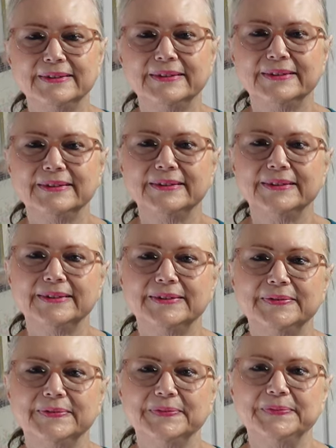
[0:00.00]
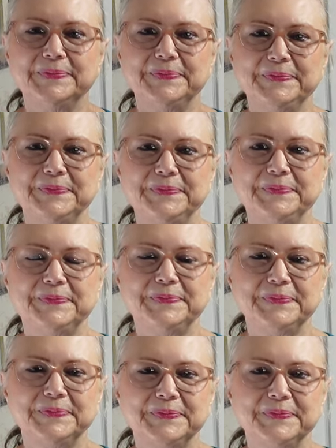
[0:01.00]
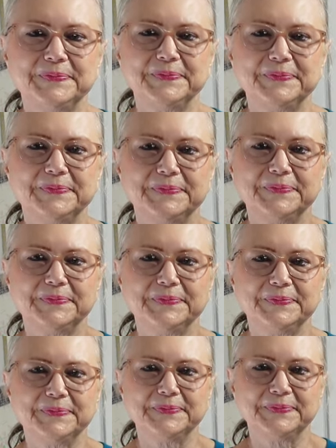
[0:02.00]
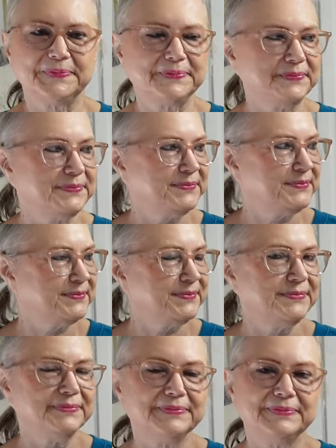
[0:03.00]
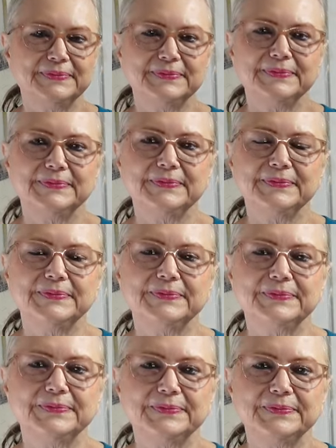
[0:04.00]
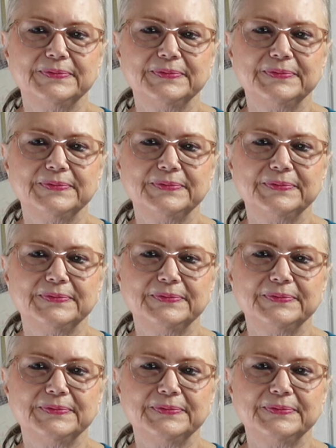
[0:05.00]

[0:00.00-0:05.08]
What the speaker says: (silent)